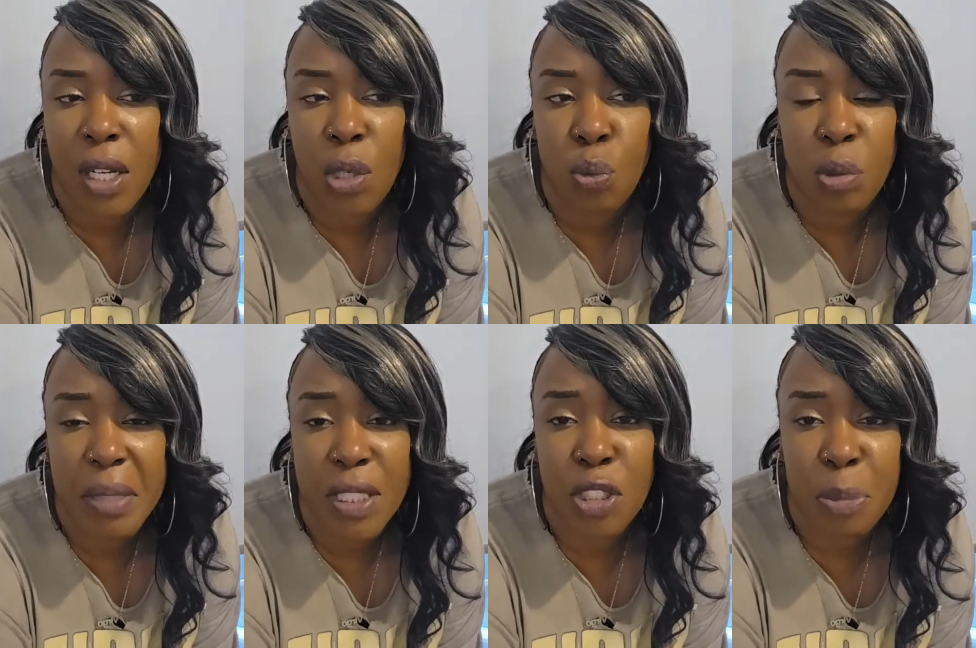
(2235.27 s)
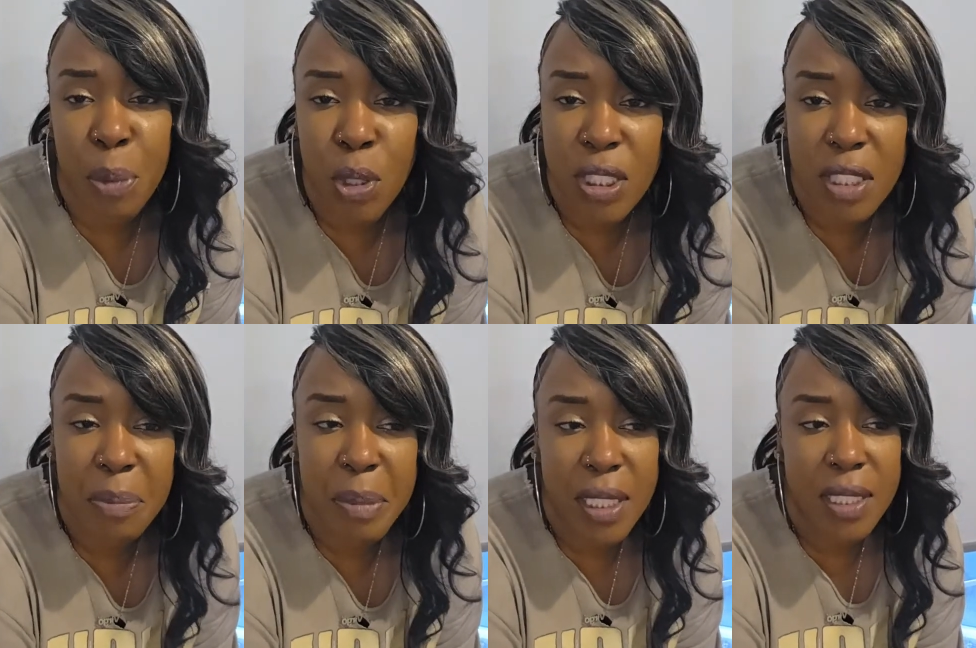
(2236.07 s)
women's sports
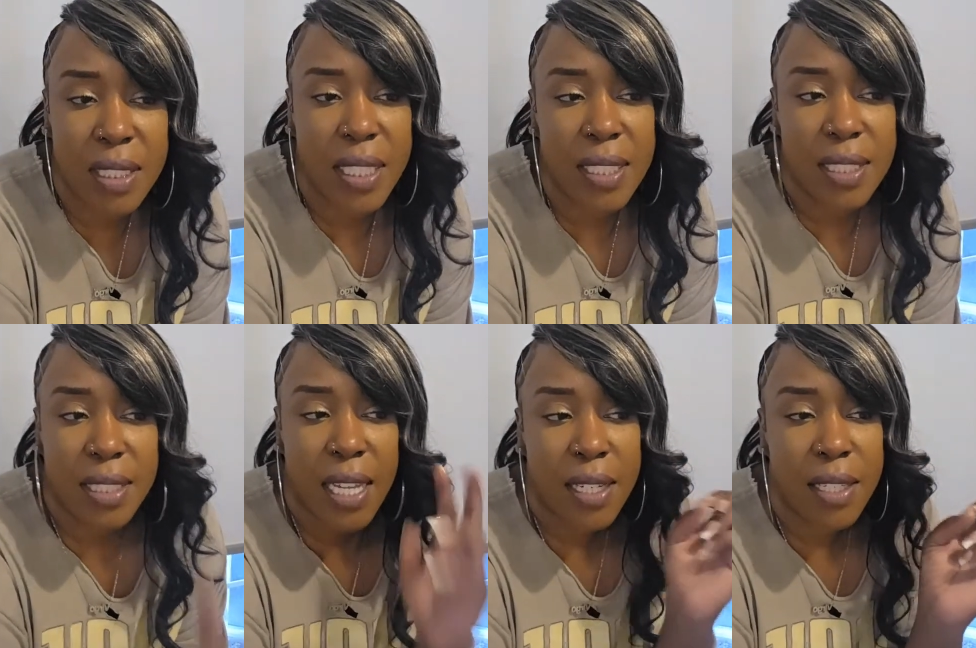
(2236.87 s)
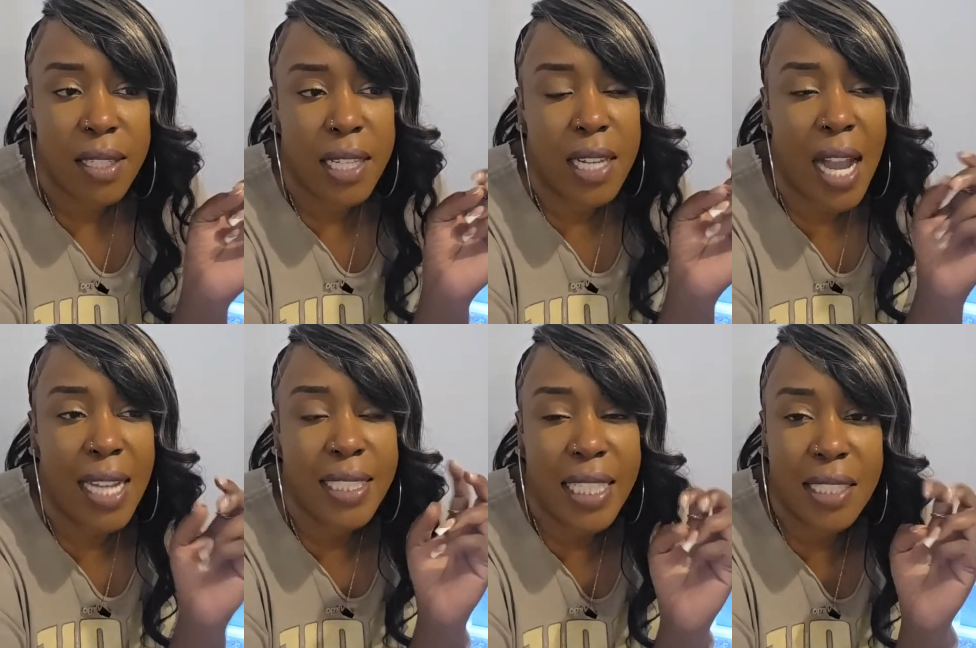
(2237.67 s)
because they said they
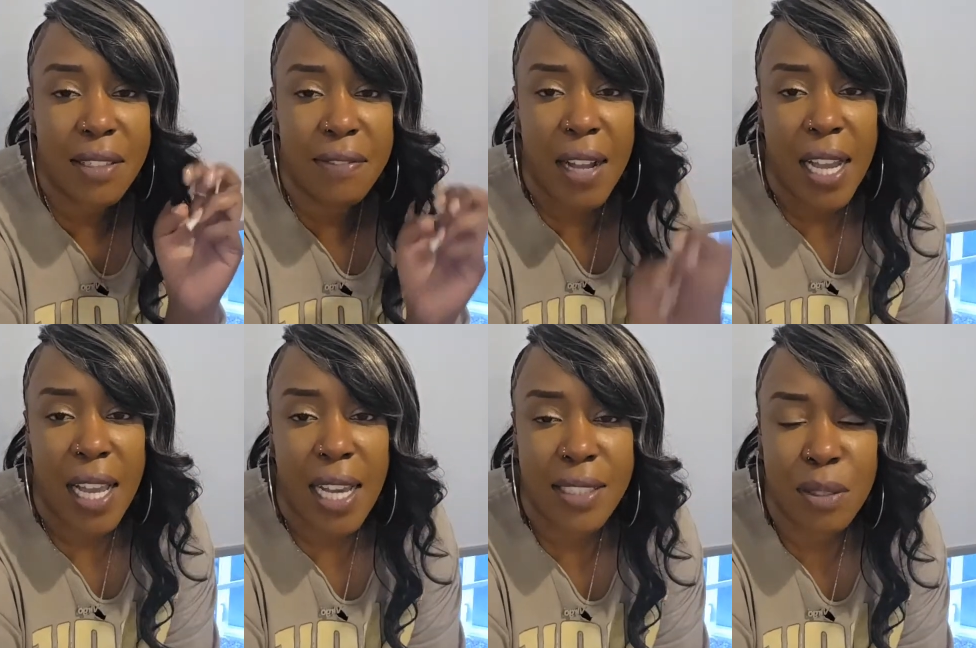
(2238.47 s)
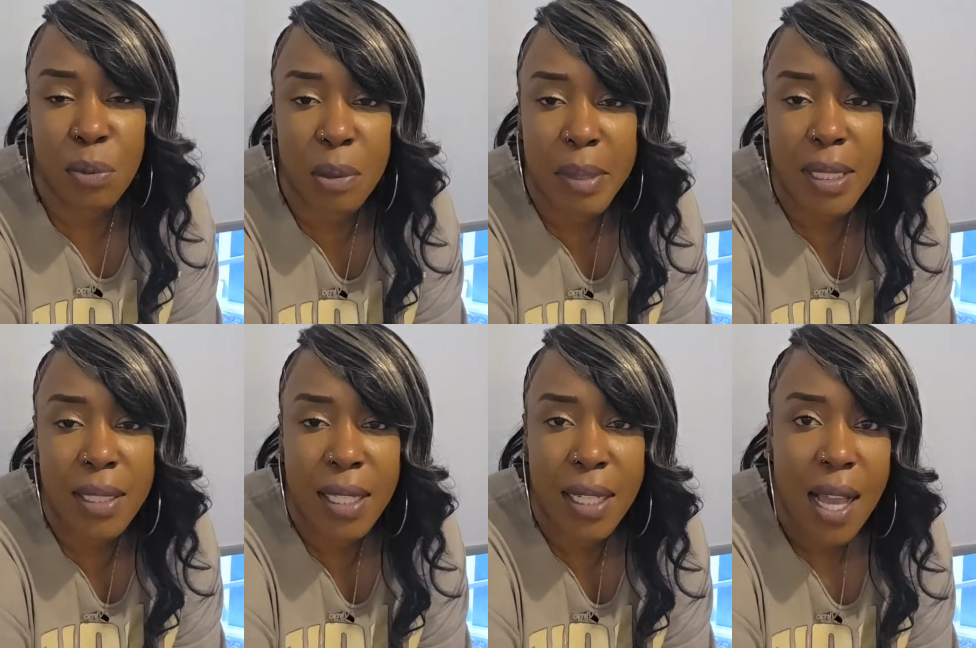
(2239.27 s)
identify as a woman.
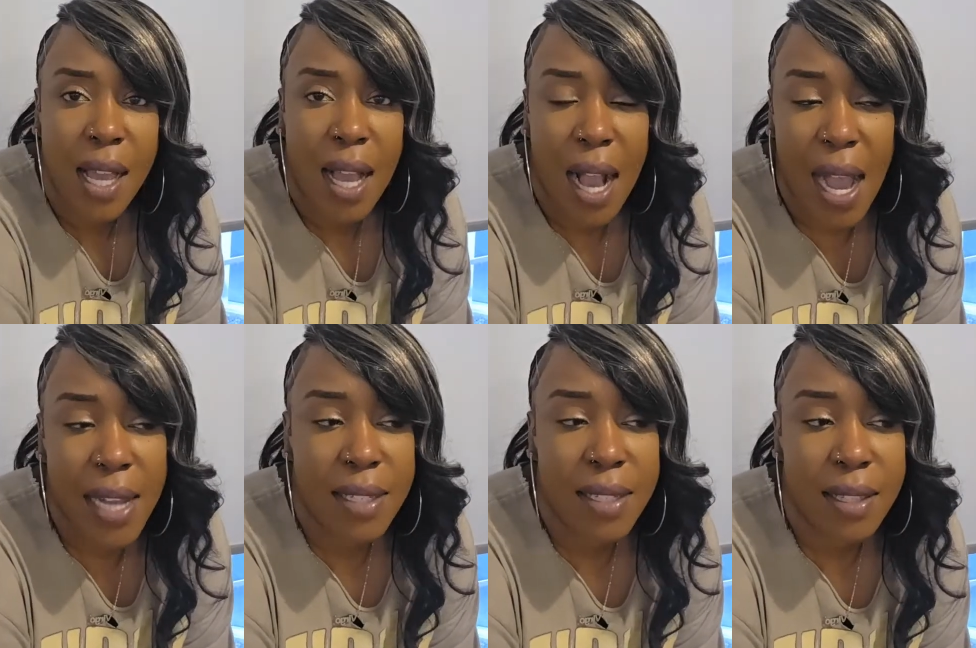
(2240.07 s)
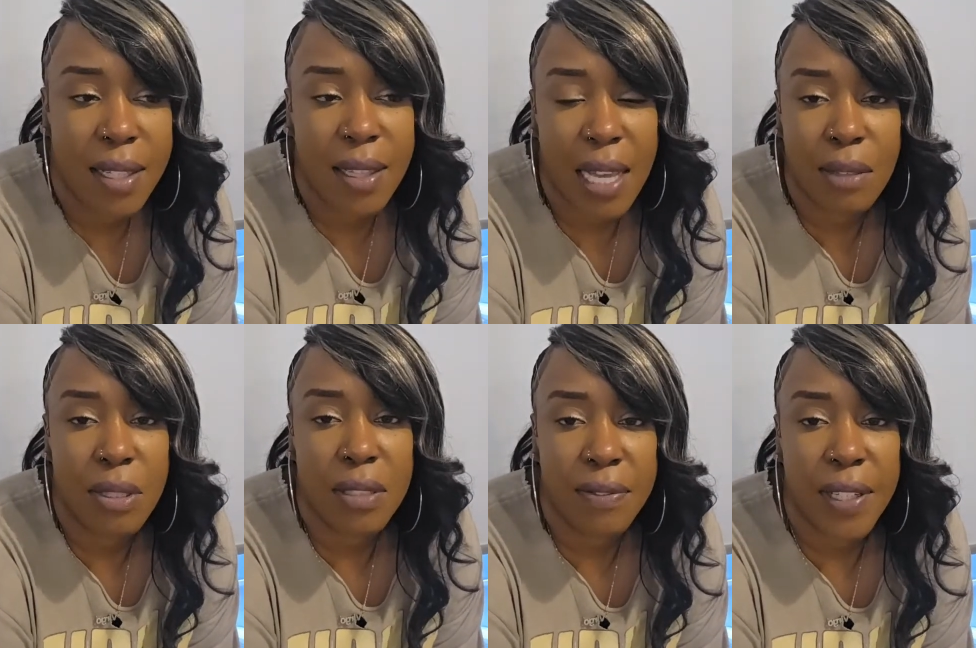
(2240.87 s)
I didn't think that
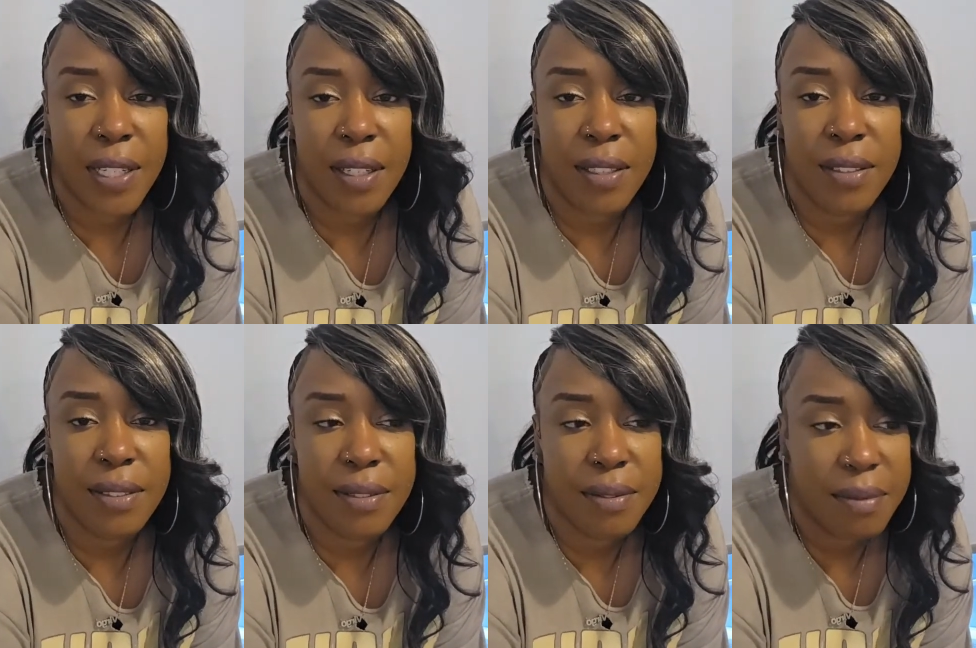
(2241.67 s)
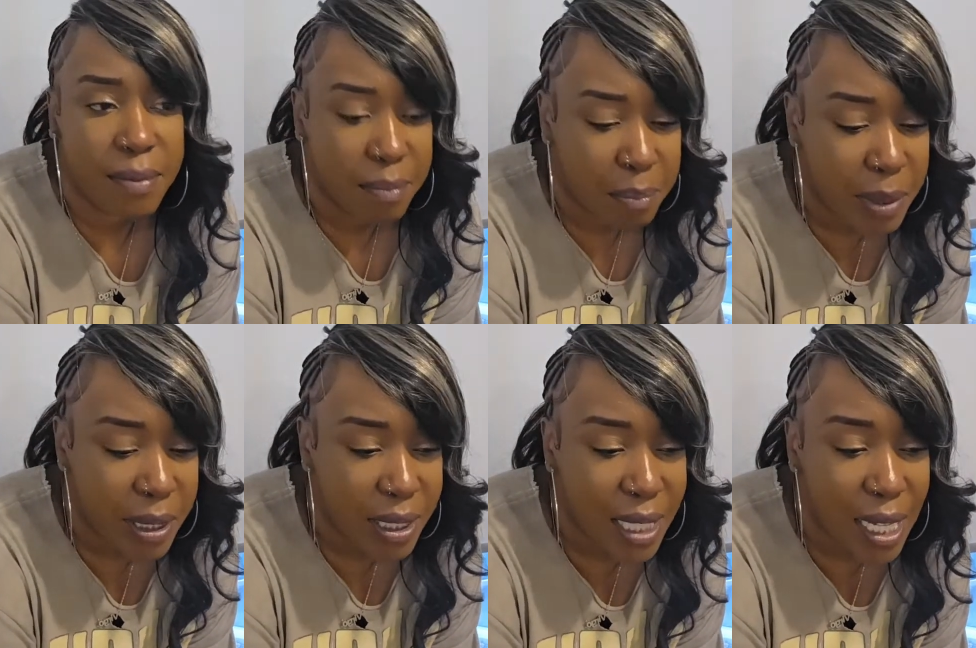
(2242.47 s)
was fair,
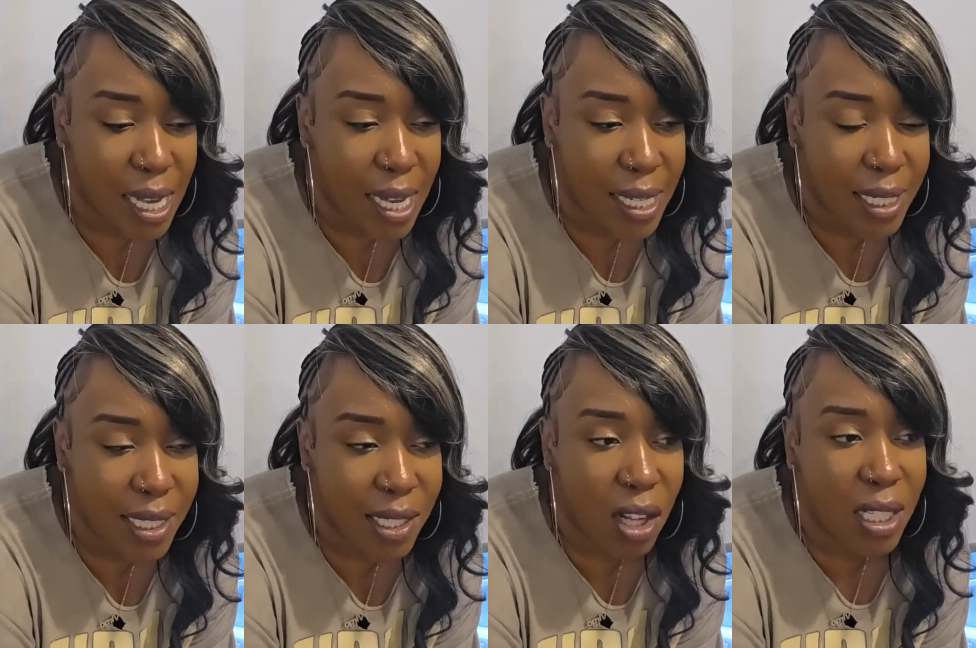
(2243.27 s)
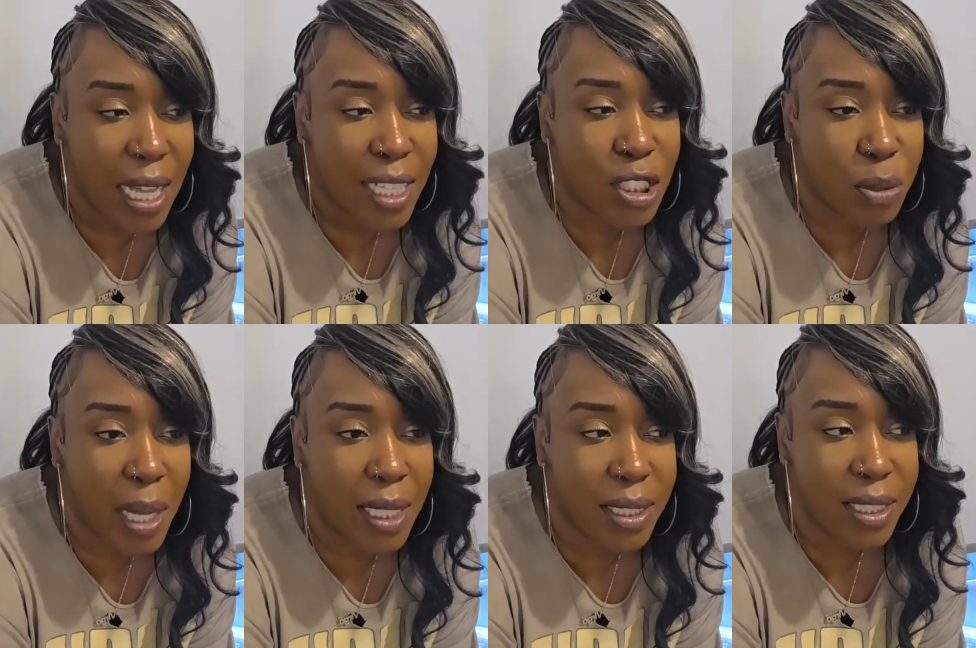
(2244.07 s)
because in all
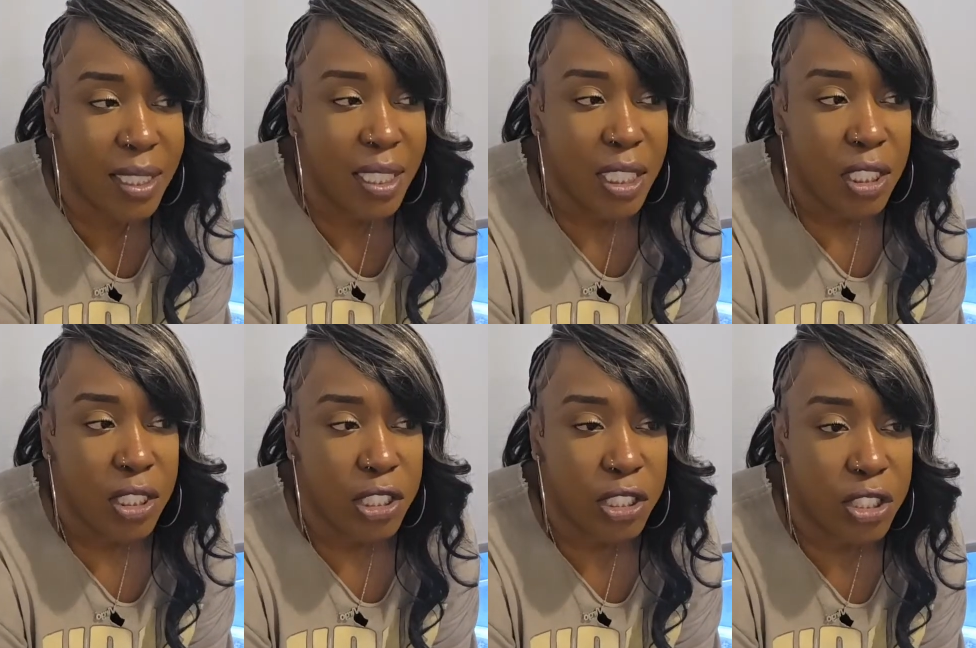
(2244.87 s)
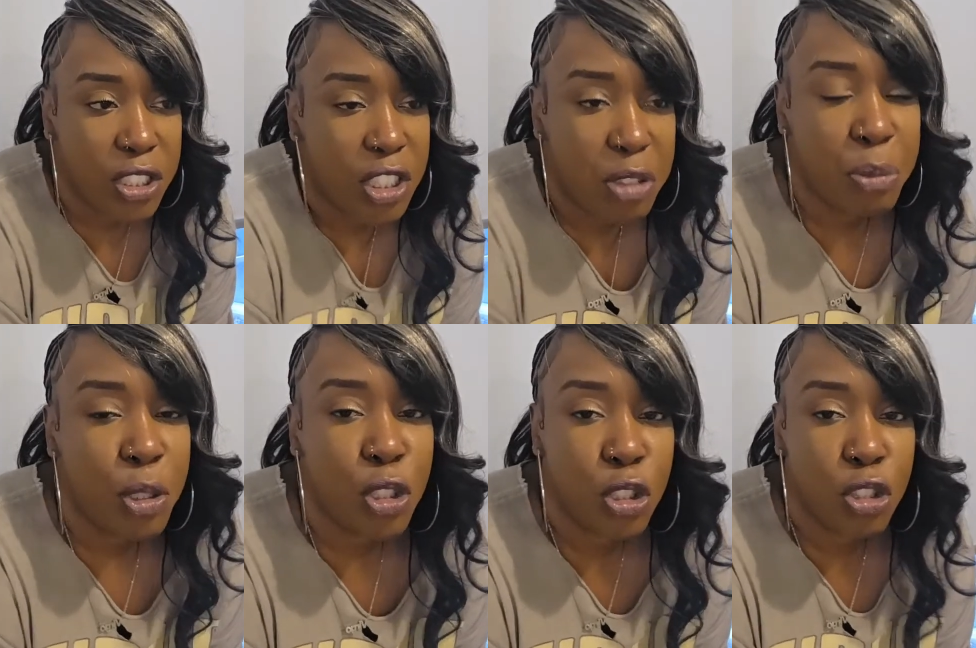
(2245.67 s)
actuality, you're still
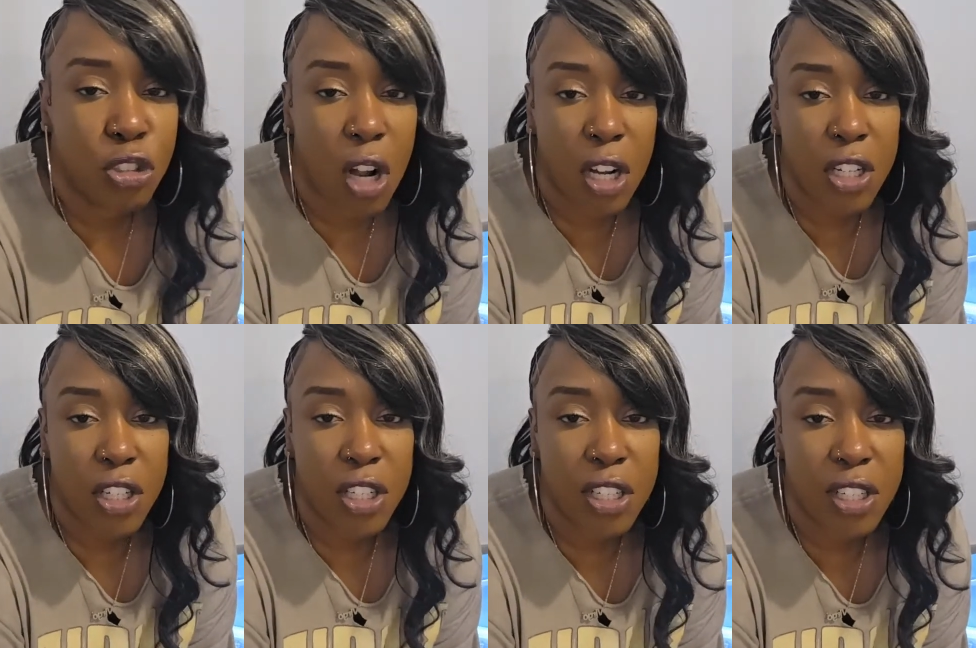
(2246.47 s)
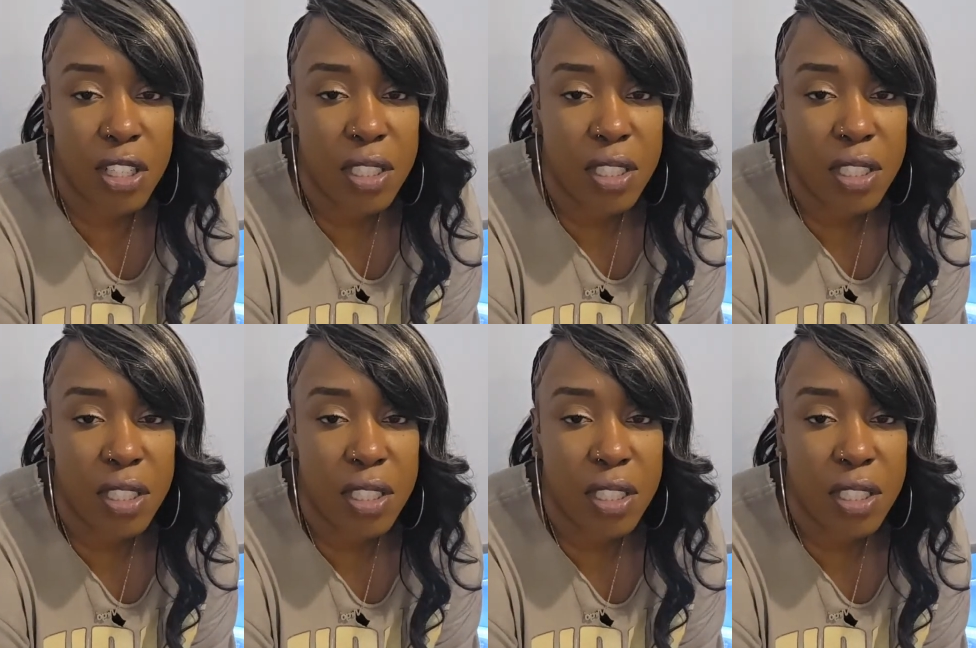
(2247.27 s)
more stronger,